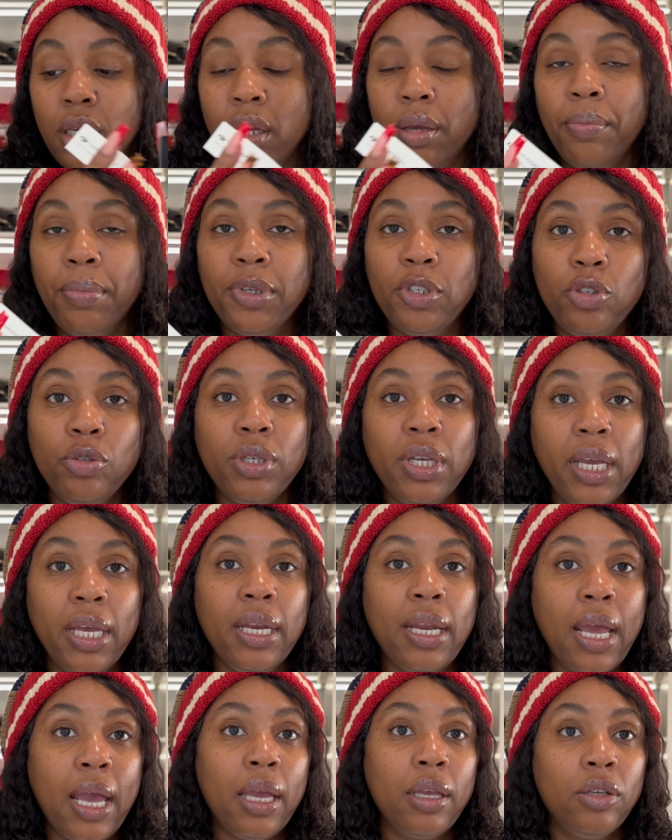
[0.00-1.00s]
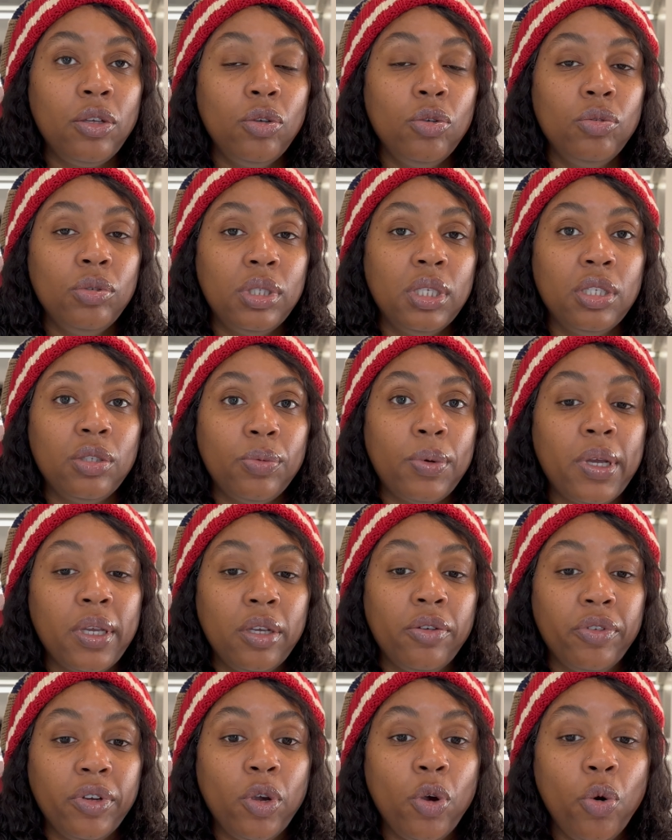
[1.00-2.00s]
But you cannot use this while
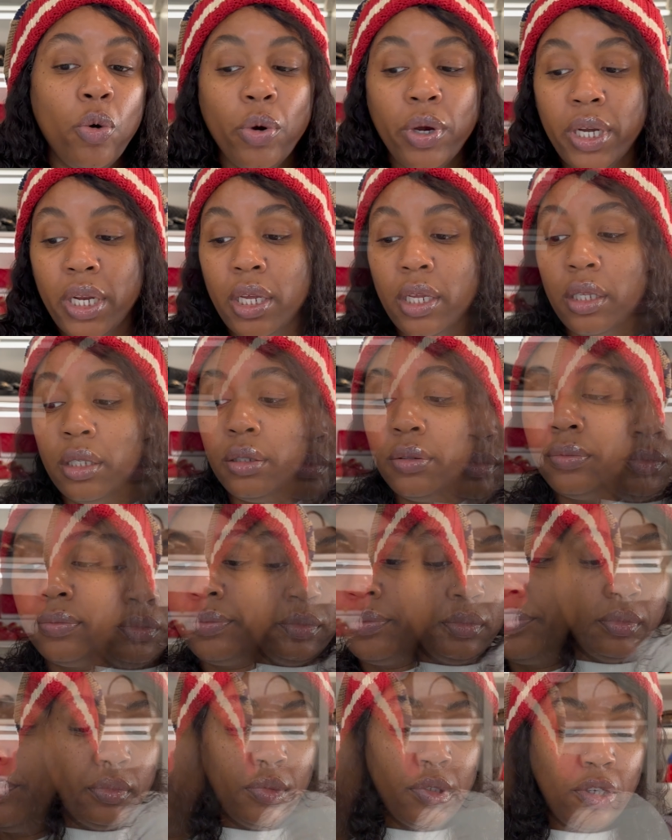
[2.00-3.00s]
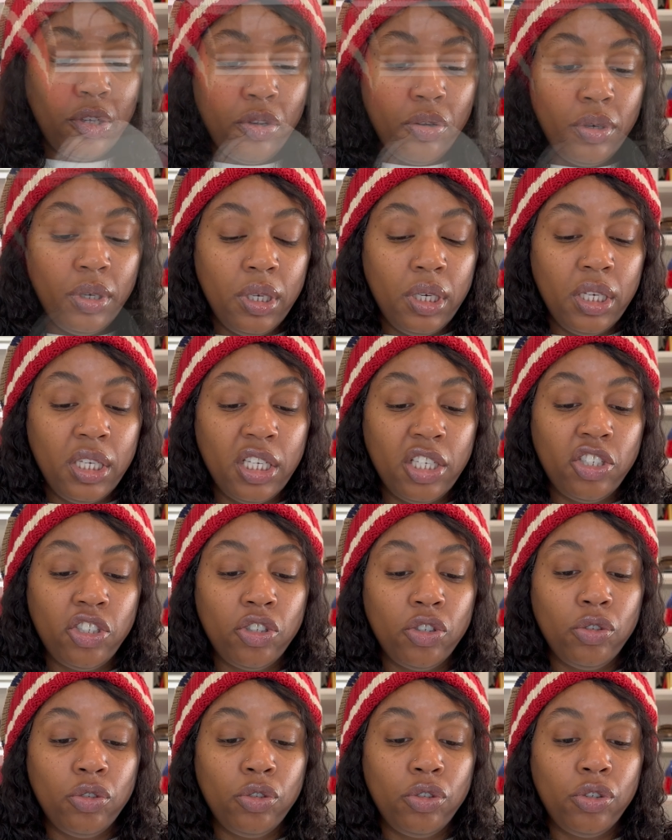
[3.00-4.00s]
you're recording. So, and then it just
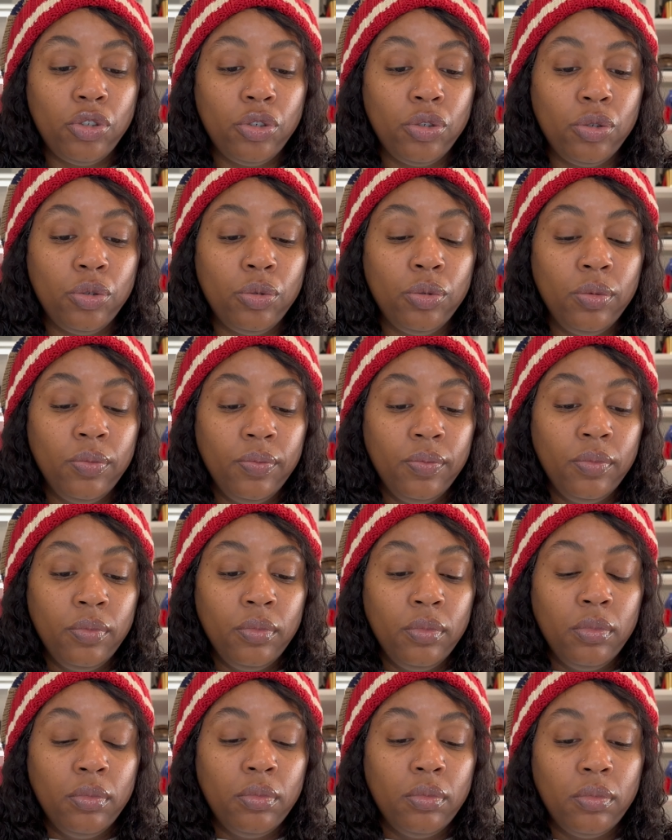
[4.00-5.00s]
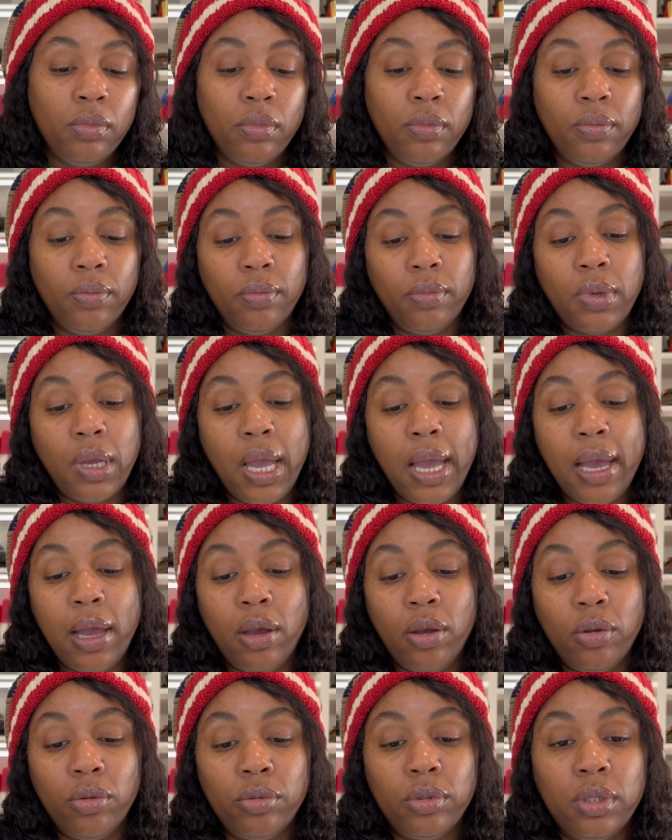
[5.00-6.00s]
shows you
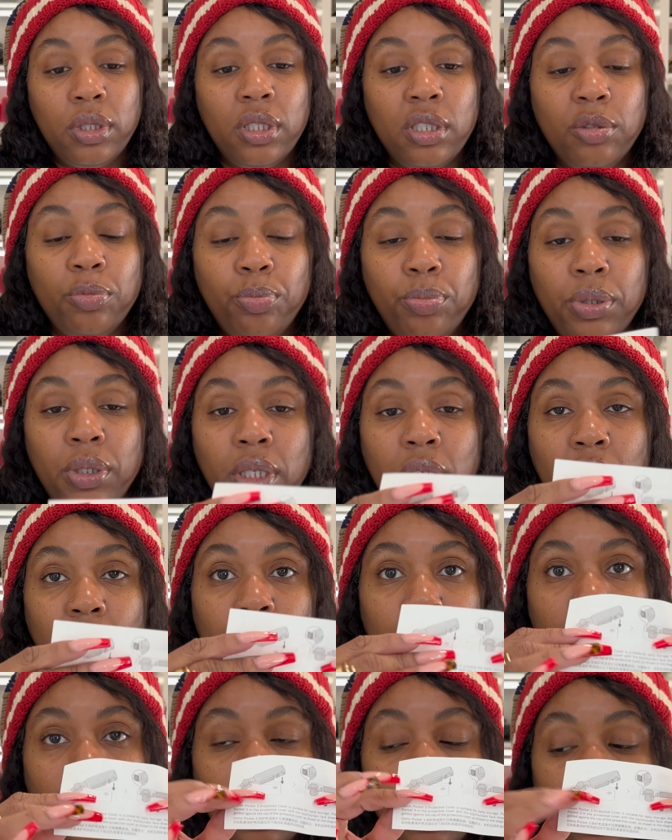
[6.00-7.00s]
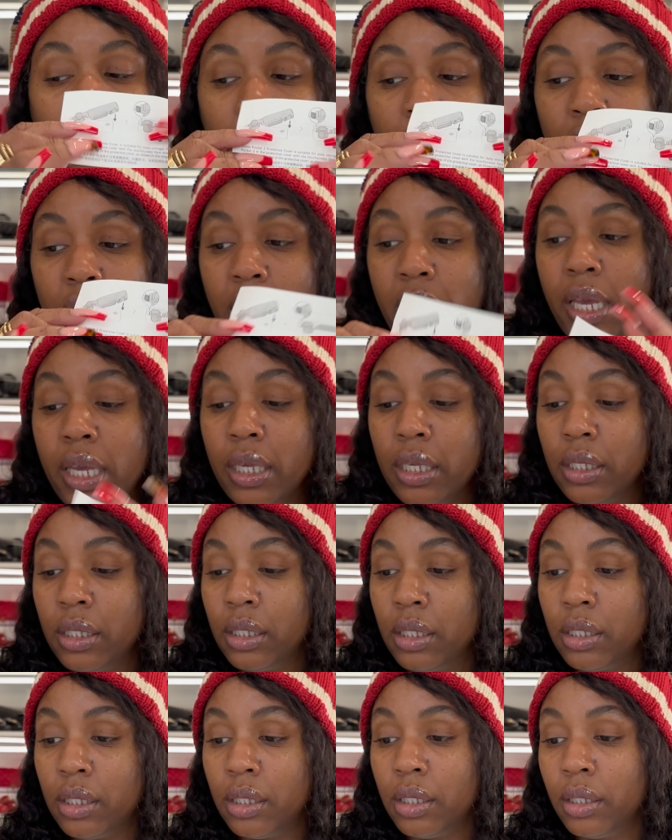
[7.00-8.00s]
how to put it in the
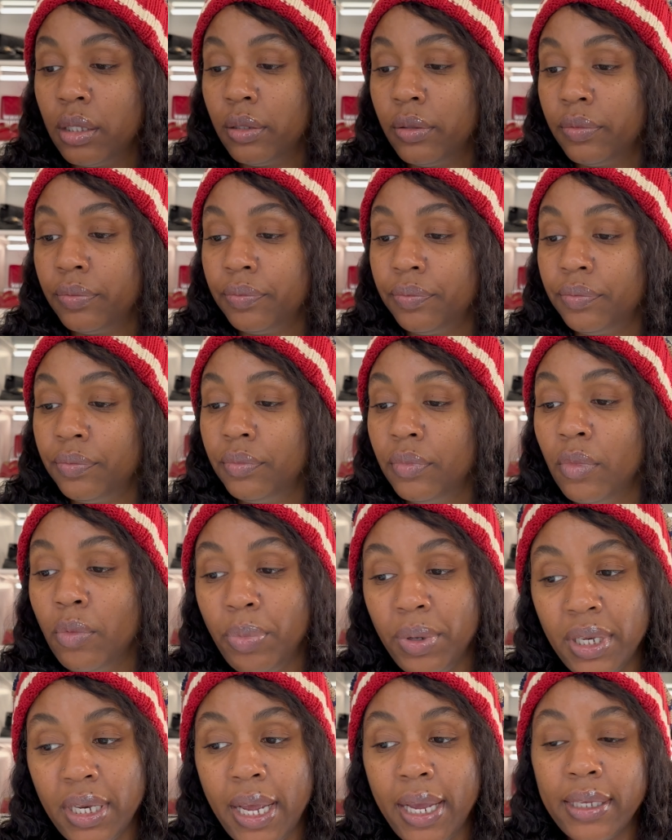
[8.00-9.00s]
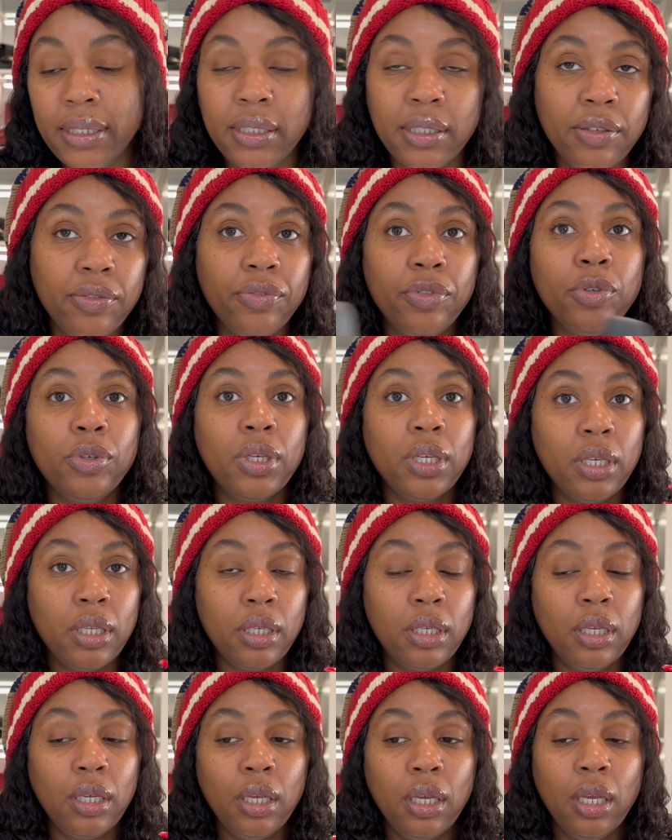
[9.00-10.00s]
case. It'd be nice if you
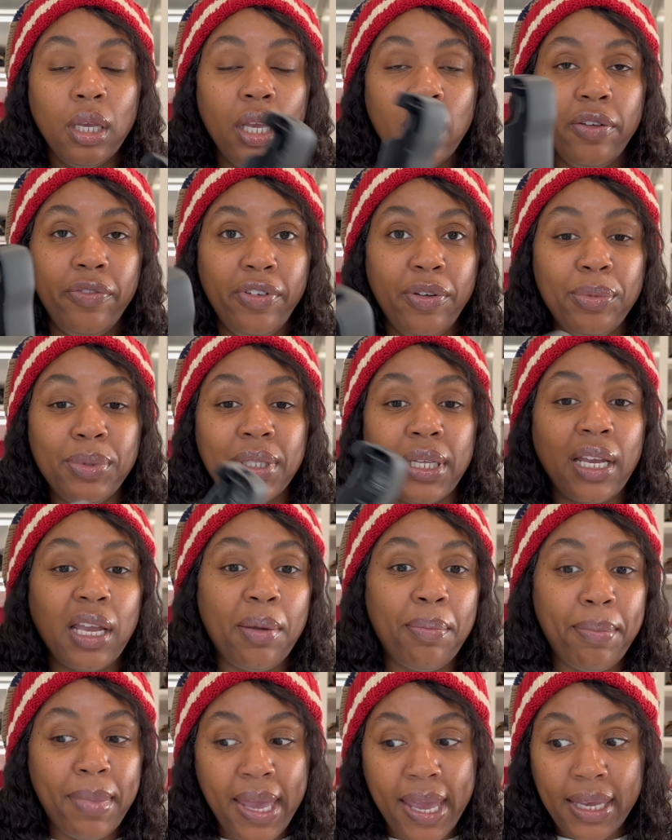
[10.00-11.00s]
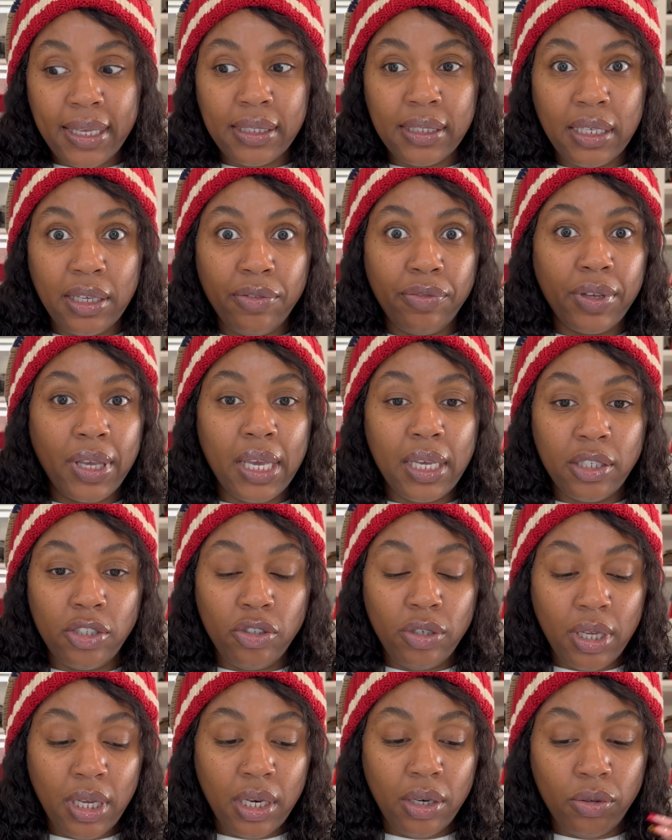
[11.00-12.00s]
can, if it was like a MagSafe case.
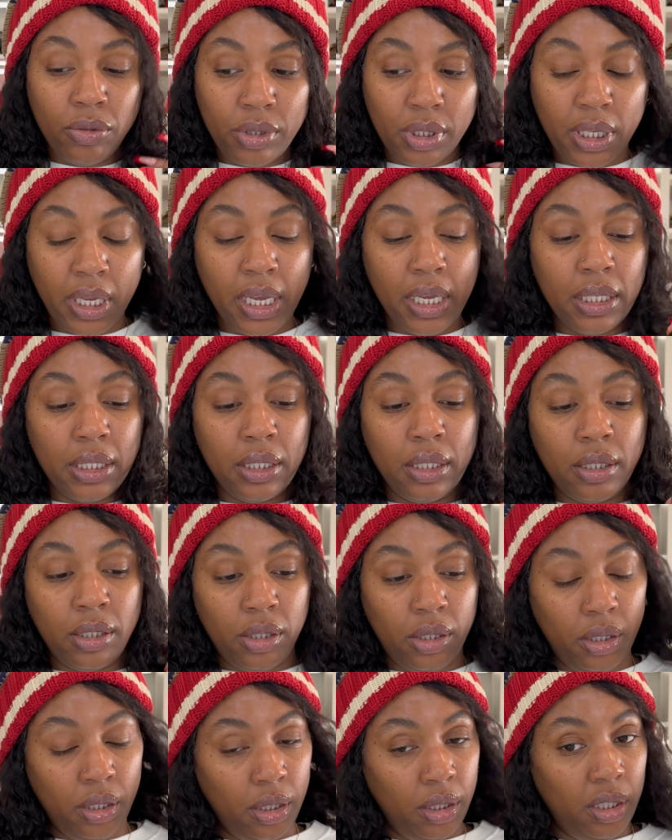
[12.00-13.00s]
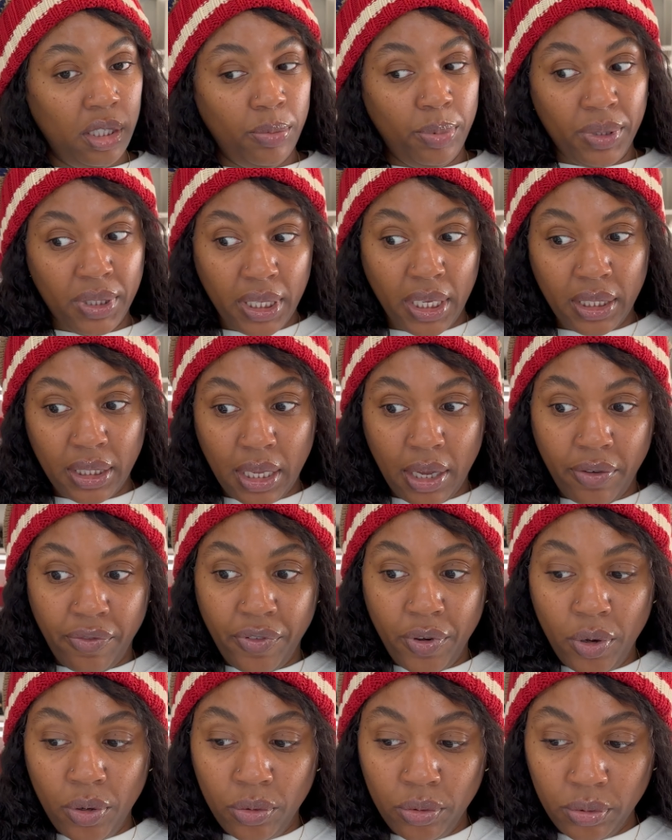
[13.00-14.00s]
You know how those cases to protect our
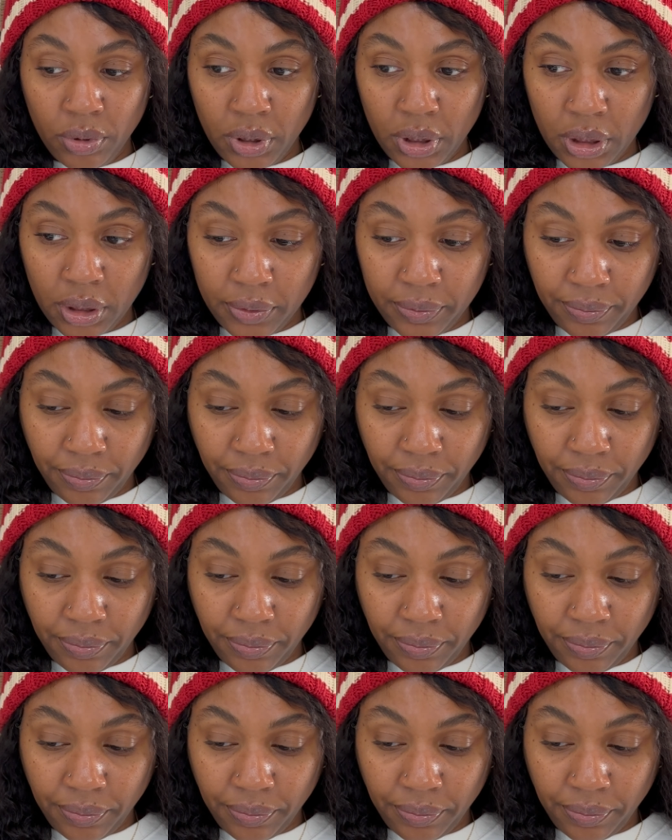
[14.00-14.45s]
phones?